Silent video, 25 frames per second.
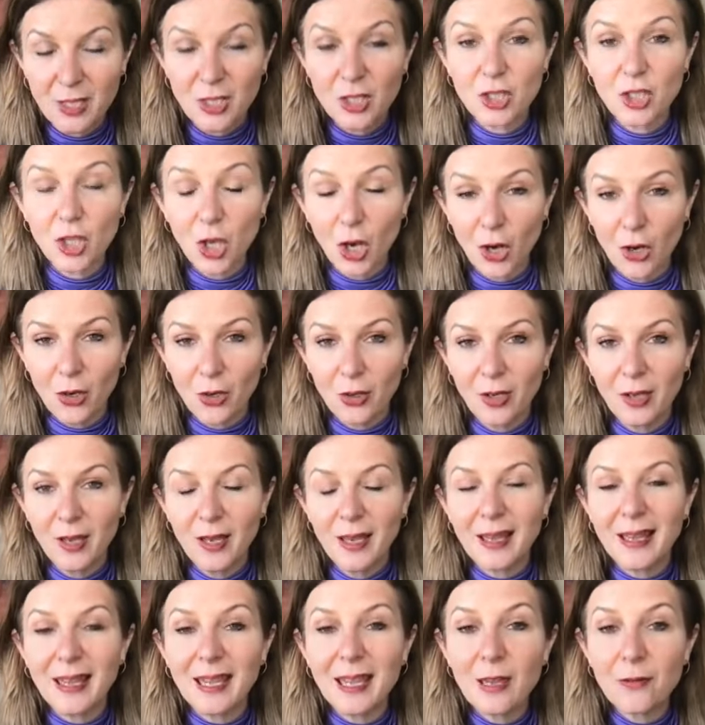So
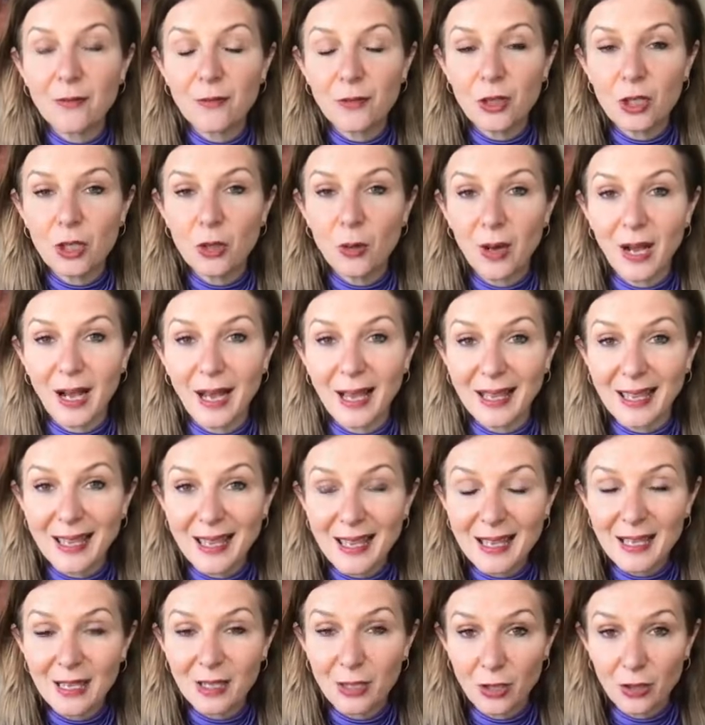if you are
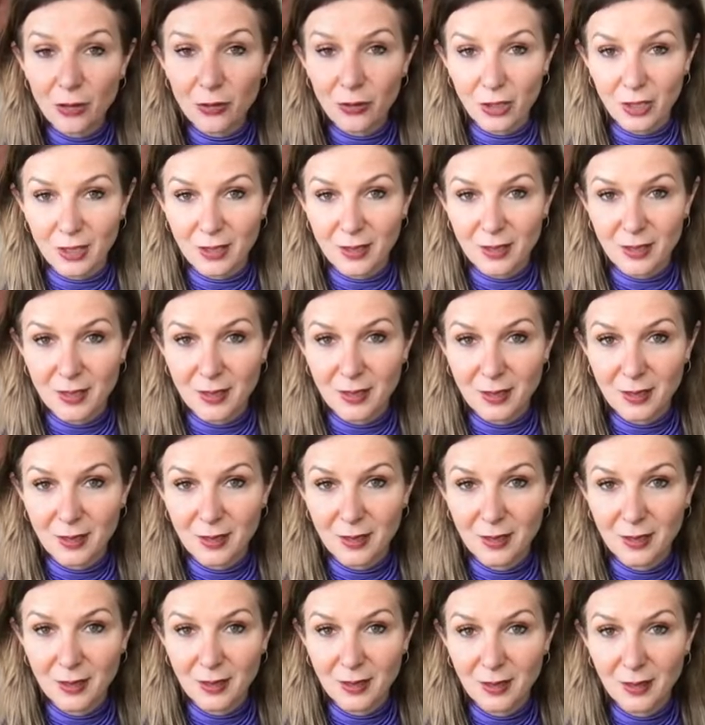ignorant
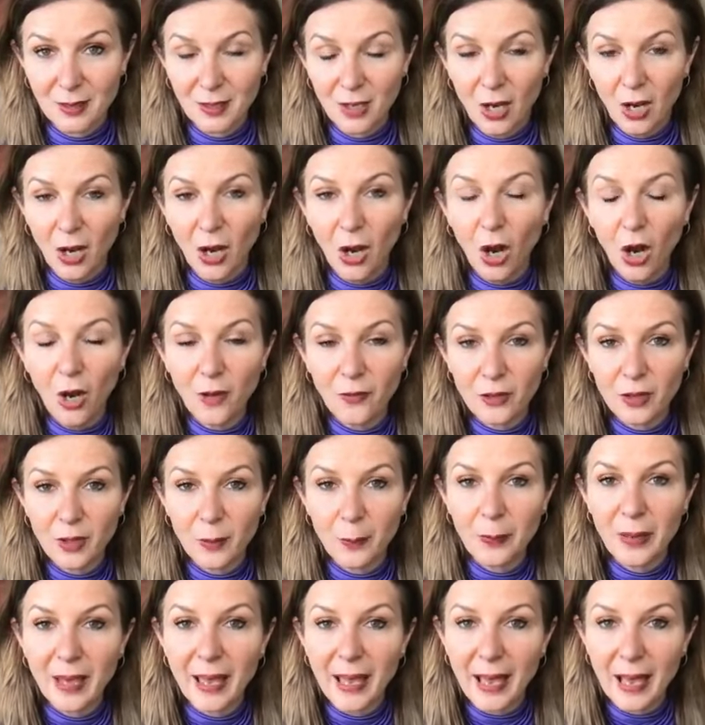of the
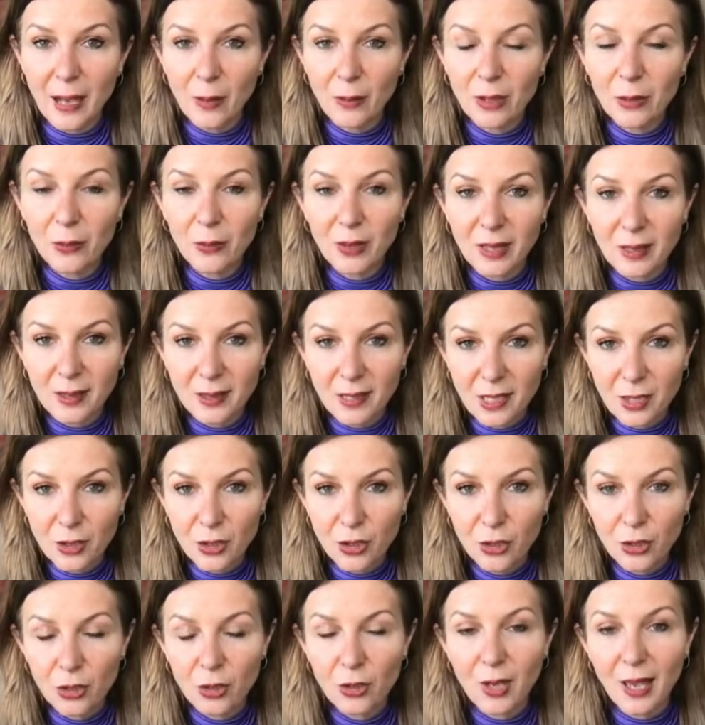power within
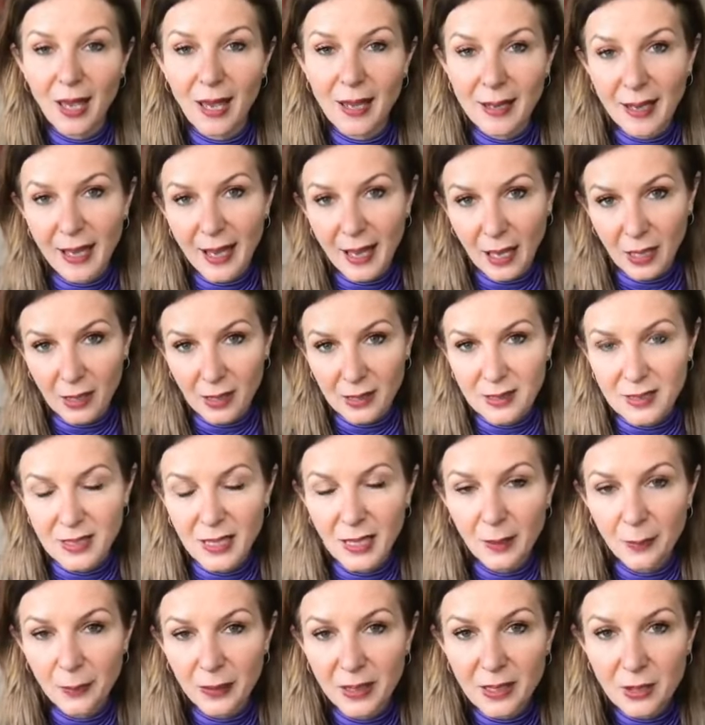you and how to
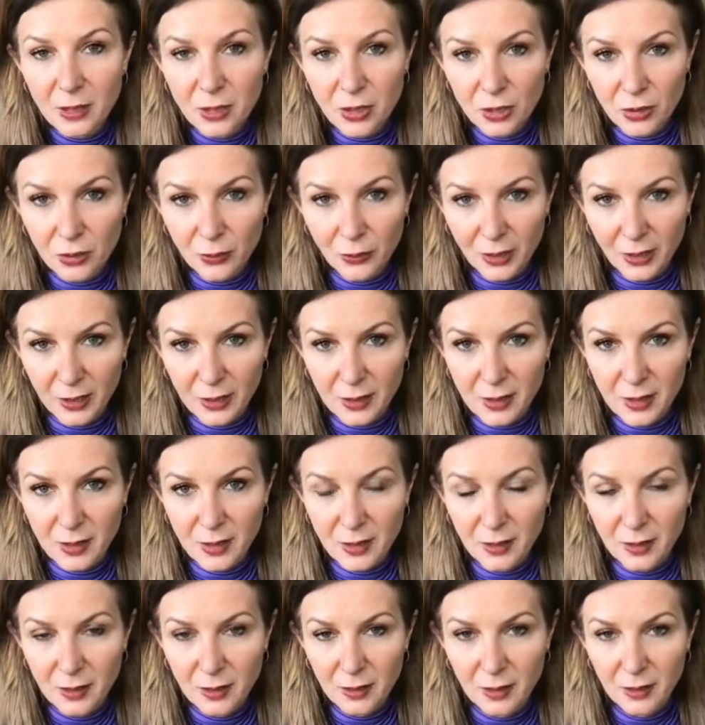tap into
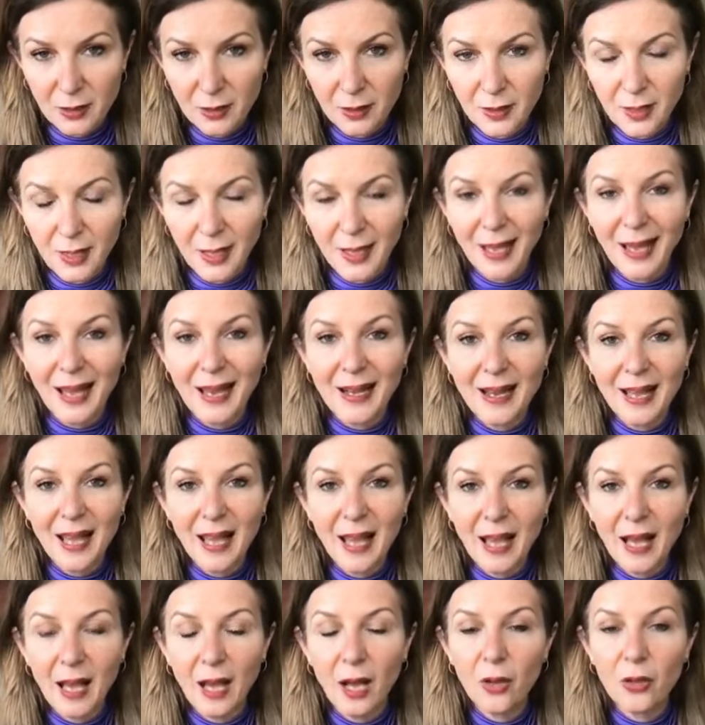it and
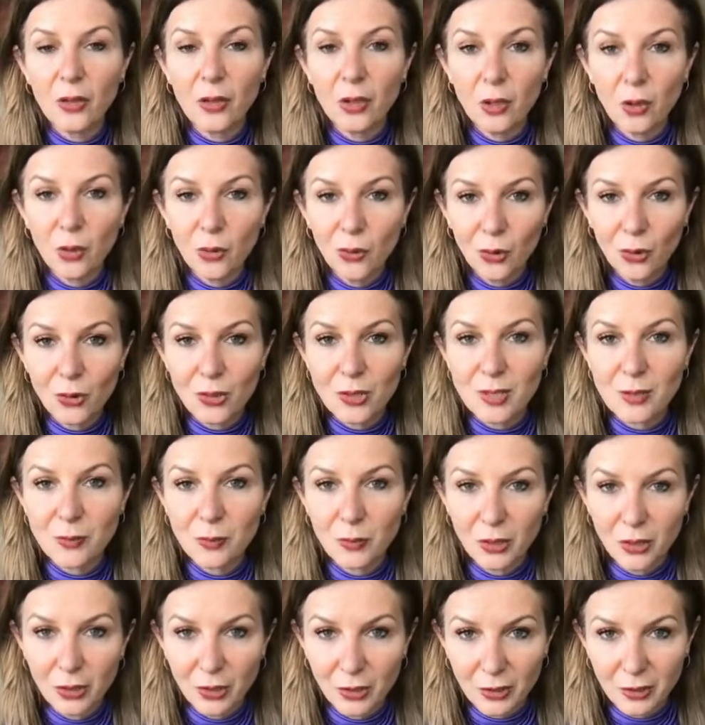how the laws
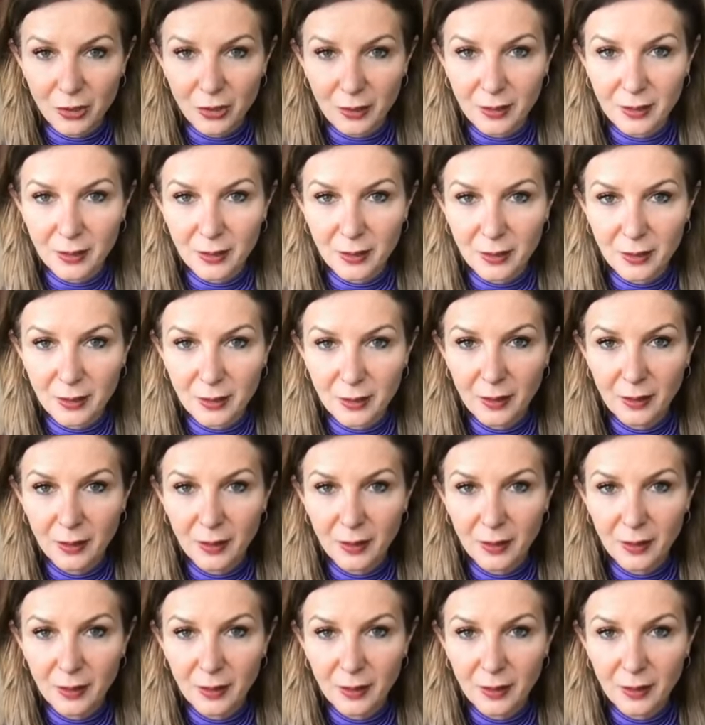work,